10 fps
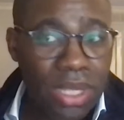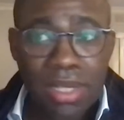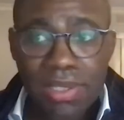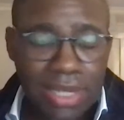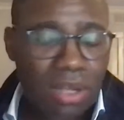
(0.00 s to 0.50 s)

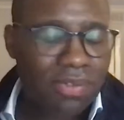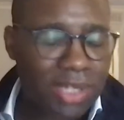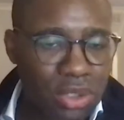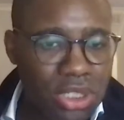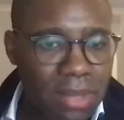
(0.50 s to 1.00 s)

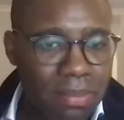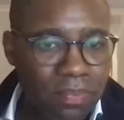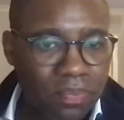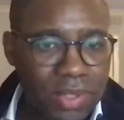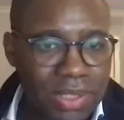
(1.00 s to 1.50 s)
self-leadership,
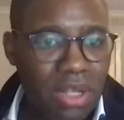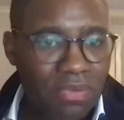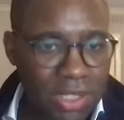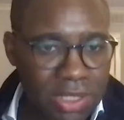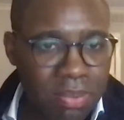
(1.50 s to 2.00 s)

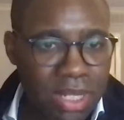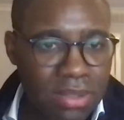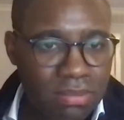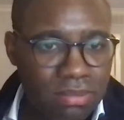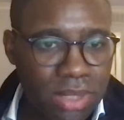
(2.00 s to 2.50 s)

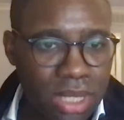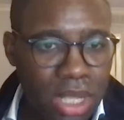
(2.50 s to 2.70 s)
self-discipline,